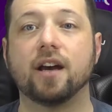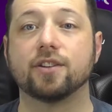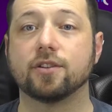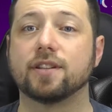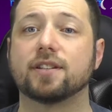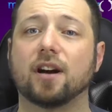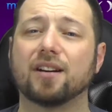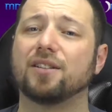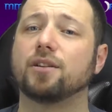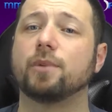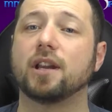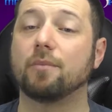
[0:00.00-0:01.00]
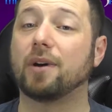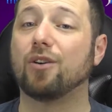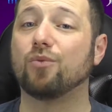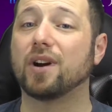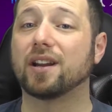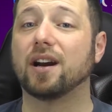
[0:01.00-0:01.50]
So let's talk a little bit
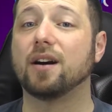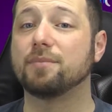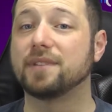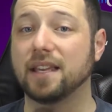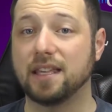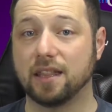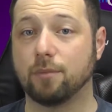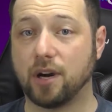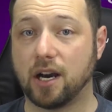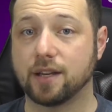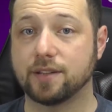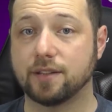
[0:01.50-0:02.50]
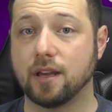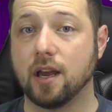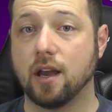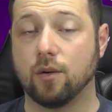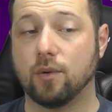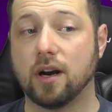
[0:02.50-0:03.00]
about what comes in the box.
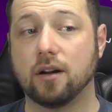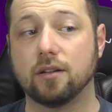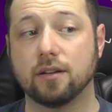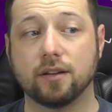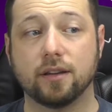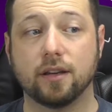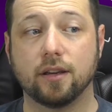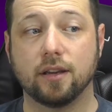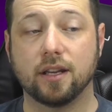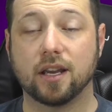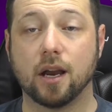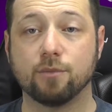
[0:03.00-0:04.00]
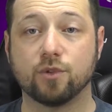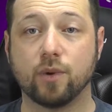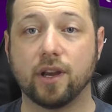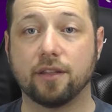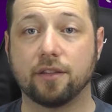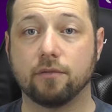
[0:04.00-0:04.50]
Well, it comes
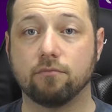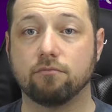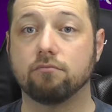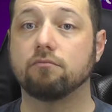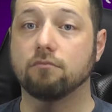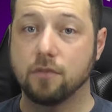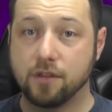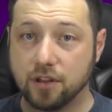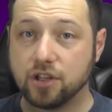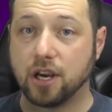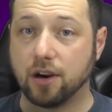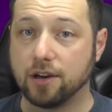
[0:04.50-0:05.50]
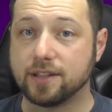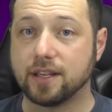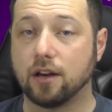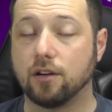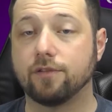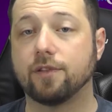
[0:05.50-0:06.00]
with the chair
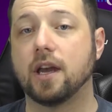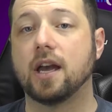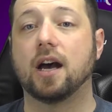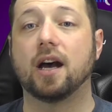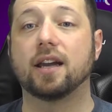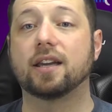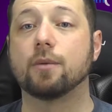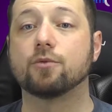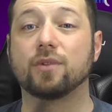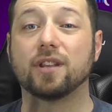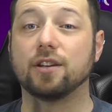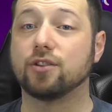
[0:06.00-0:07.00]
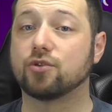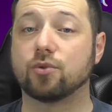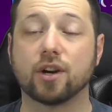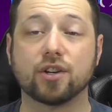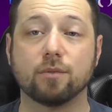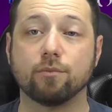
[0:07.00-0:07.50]
itself, it comes with an
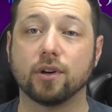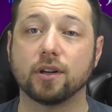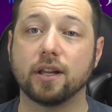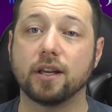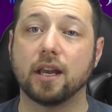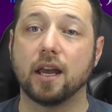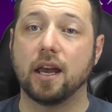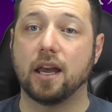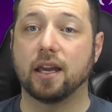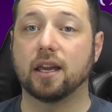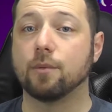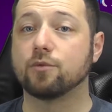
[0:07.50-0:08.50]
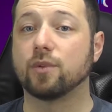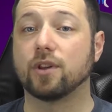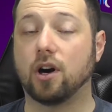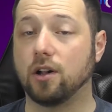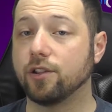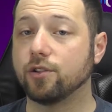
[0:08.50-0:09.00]
instruction booklet, it comes with
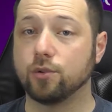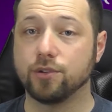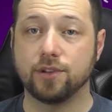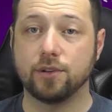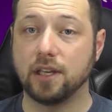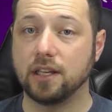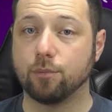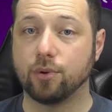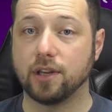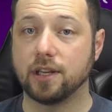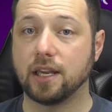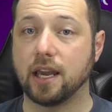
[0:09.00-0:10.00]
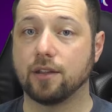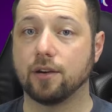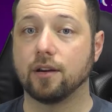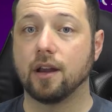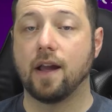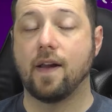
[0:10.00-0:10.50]
all the tools you need to put it
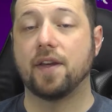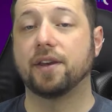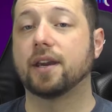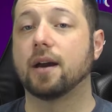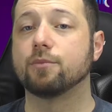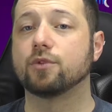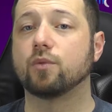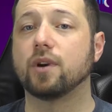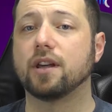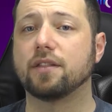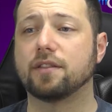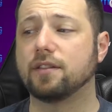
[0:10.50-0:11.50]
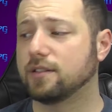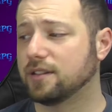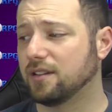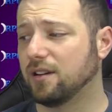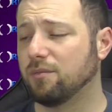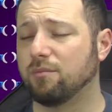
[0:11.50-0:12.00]
together, it comes with
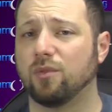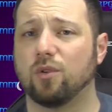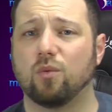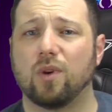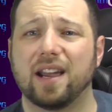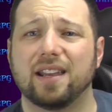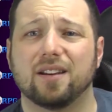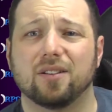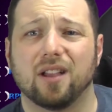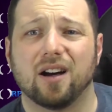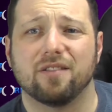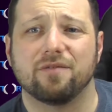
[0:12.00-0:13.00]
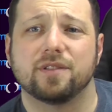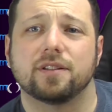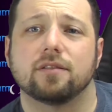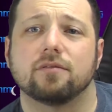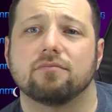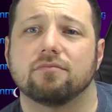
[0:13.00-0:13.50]
some white gloves,